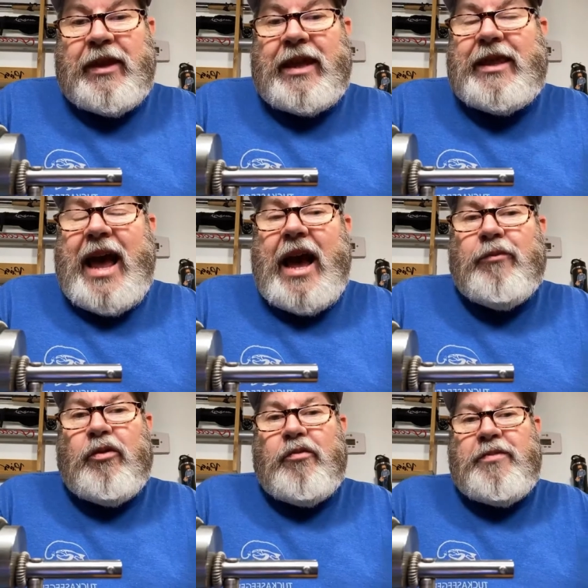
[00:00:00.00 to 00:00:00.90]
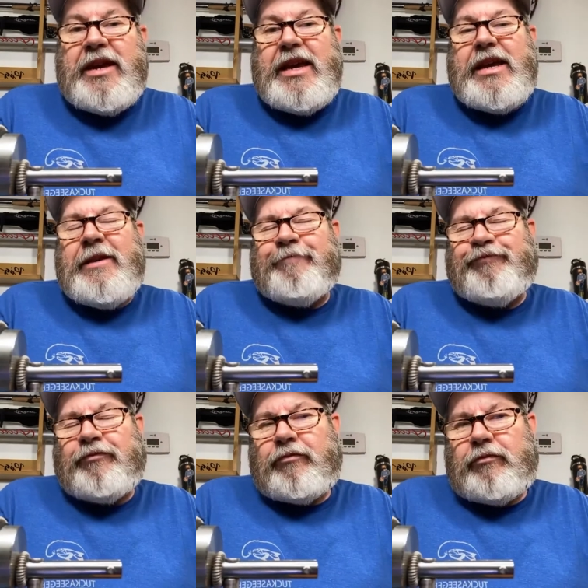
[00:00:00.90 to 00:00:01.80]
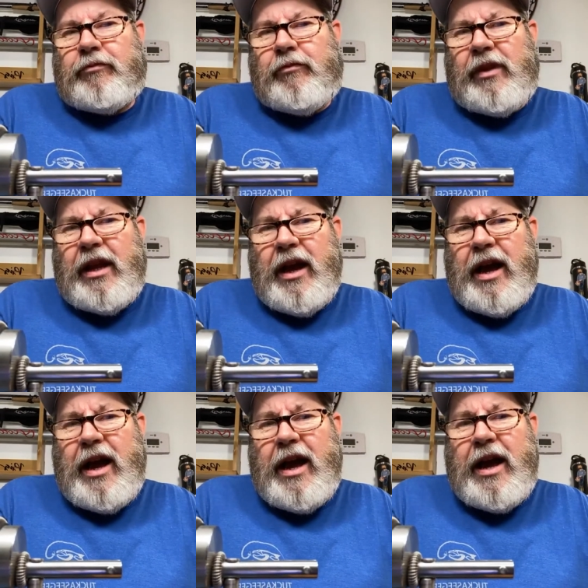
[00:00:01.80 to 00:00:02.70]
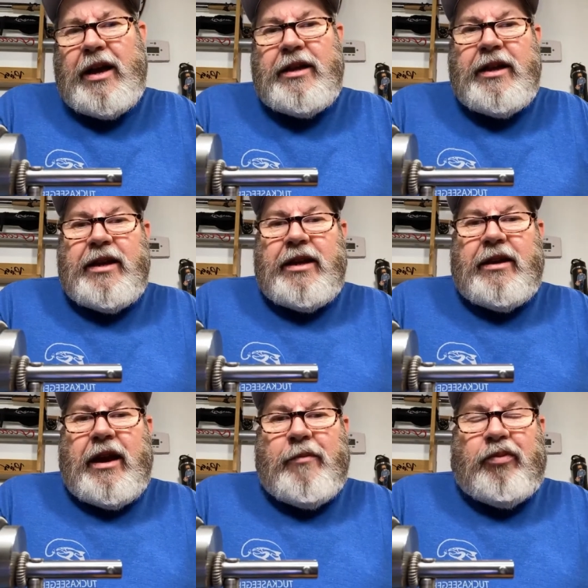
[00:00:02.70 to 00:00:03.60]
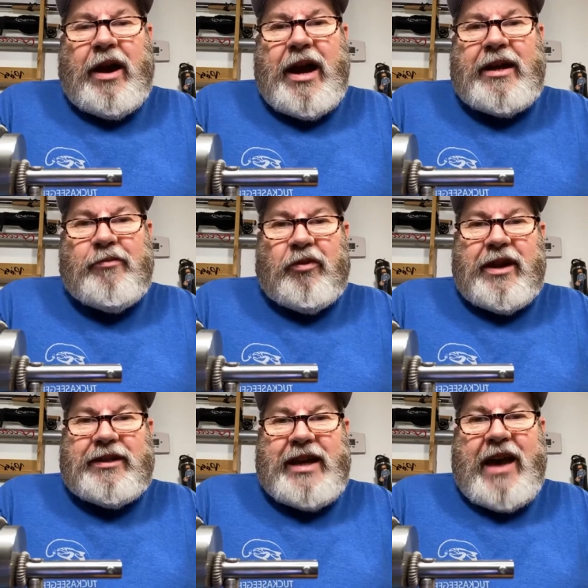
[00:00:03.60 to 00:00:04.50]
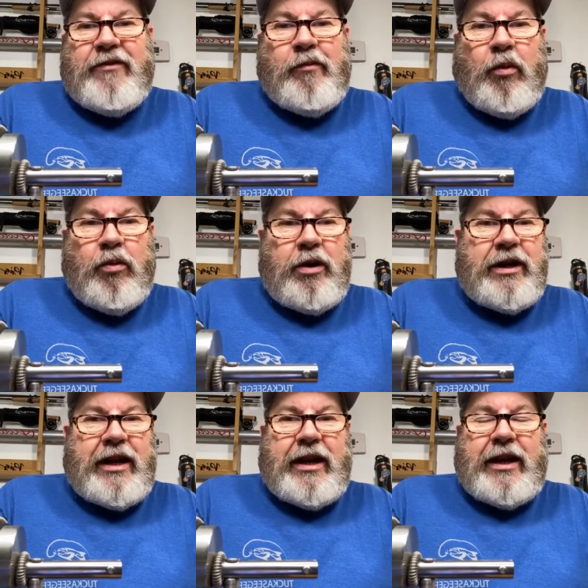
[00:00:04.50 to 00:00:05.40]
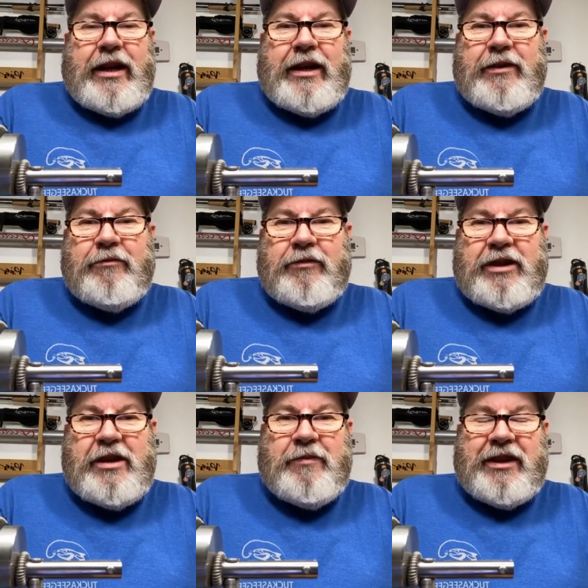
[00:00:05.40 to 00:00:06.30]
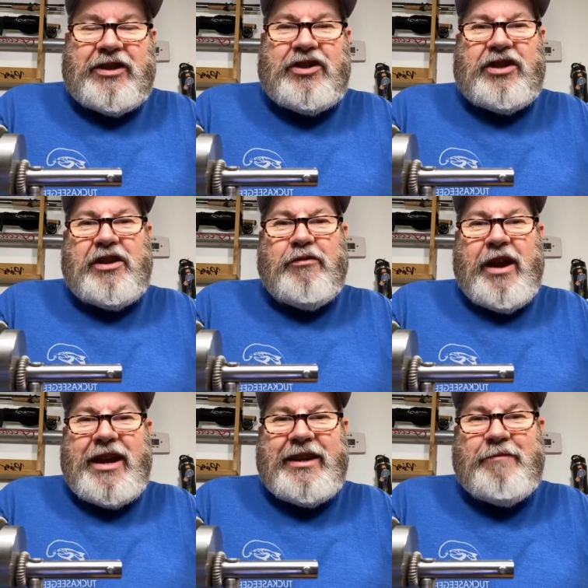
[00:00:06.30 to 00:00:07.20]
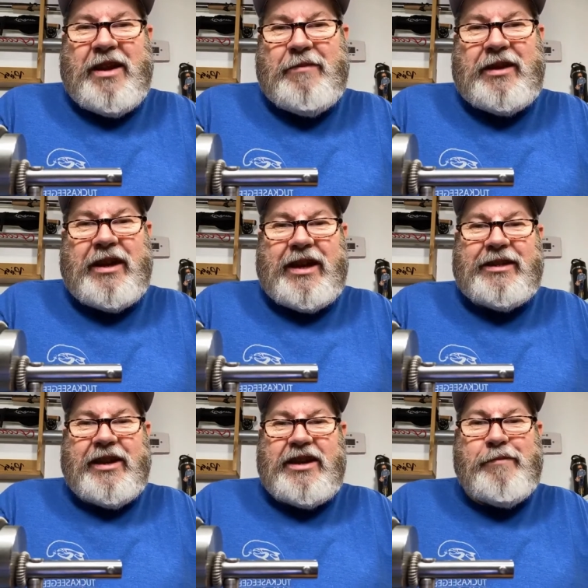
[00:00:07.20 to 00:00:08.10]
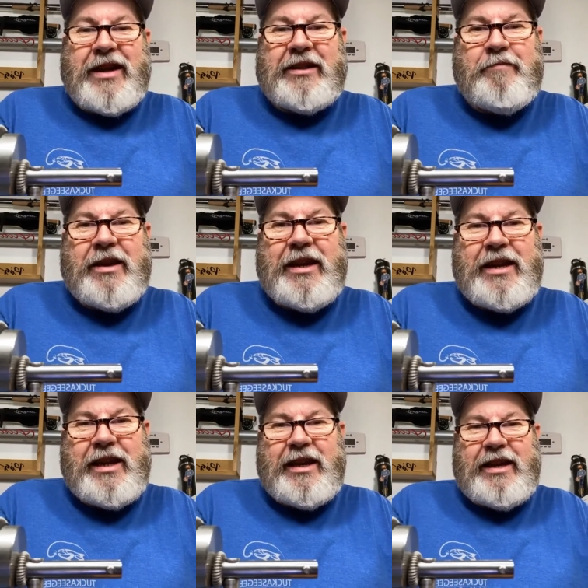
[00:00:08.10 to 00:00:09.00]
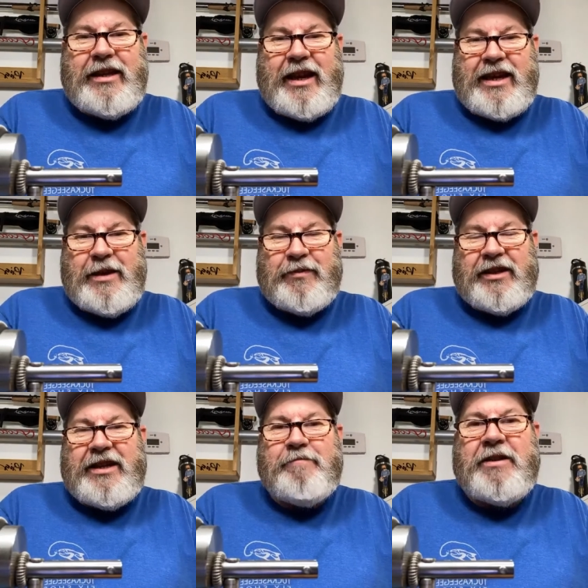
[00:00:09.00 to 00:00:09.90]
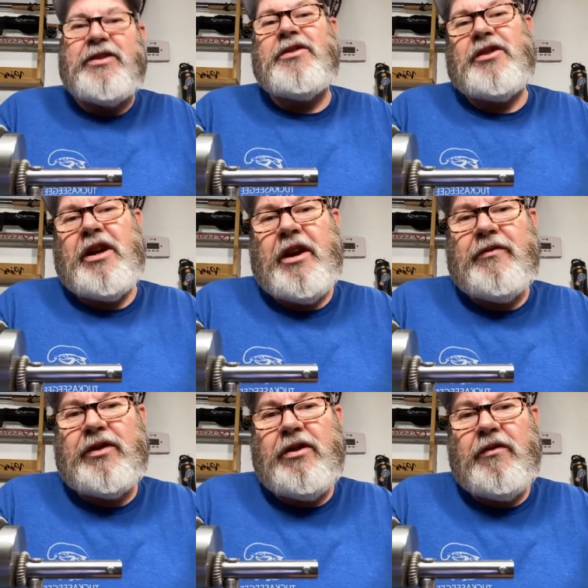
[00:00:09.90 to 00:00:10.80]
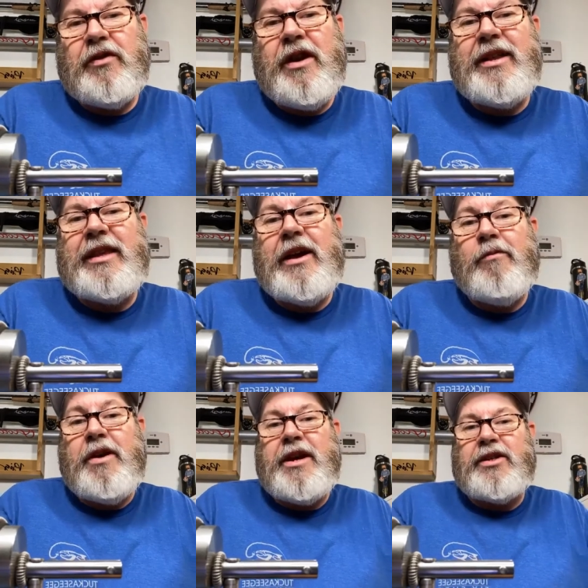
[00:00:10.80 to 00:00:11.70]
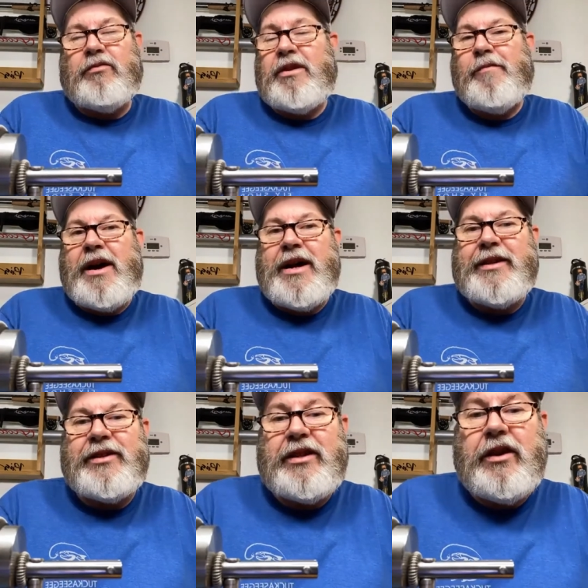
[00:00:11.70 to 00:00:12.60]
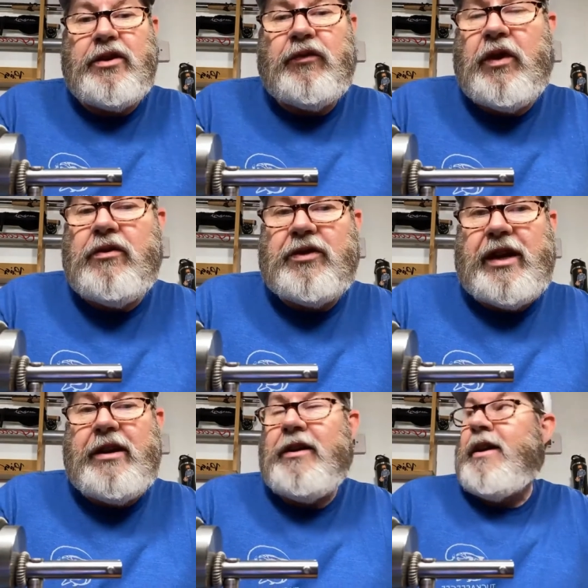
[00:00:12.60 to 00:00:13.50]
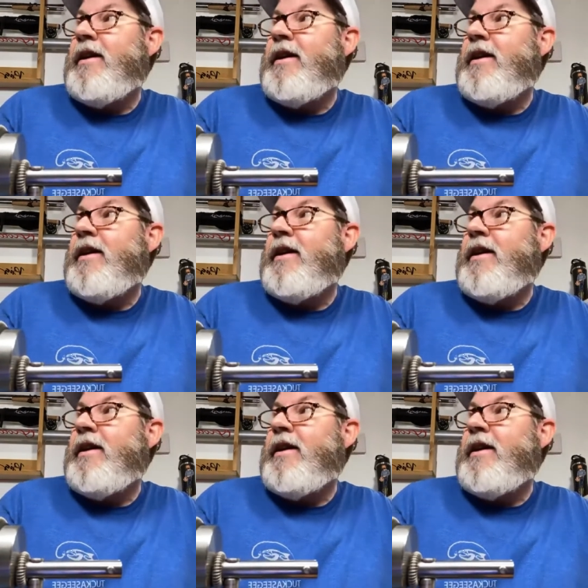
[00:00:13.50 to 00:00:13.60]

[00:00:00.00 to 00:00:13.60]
That will be Brian and Brett Davenport, and keeping this G-rated, maybe they can tell you about the Pity Kitty that I keep seeing pictures of. So if you're out that way, swing by and see those folks there